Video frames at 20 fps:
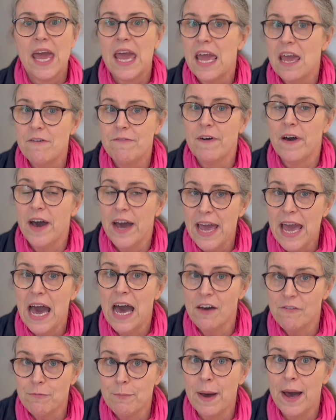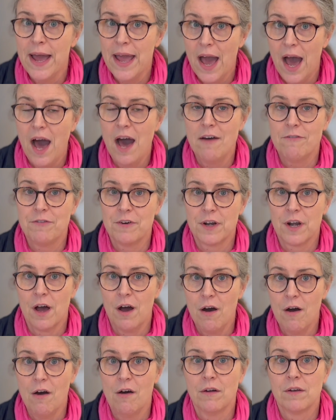If I have my oven
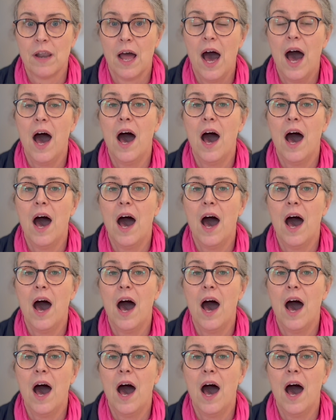on,